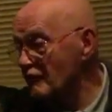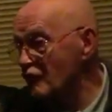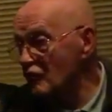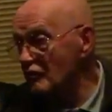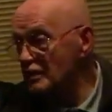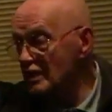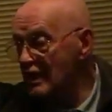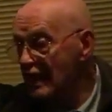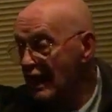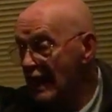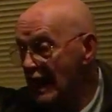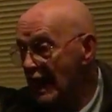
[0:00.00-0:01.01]
Full.
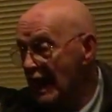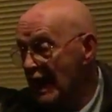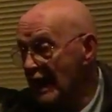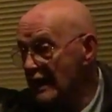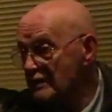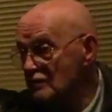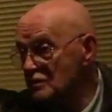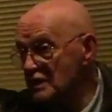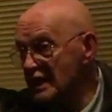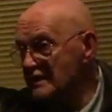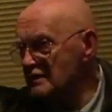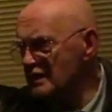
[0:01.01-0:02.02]
And there was an
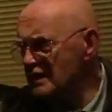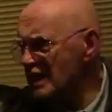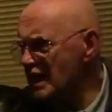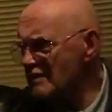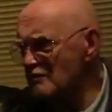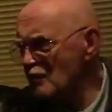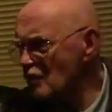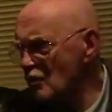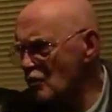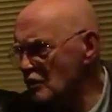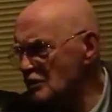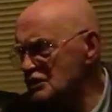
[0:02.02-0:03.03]
actor, I can't remember who it
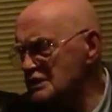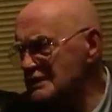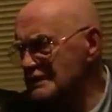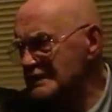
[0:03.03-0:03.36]
was.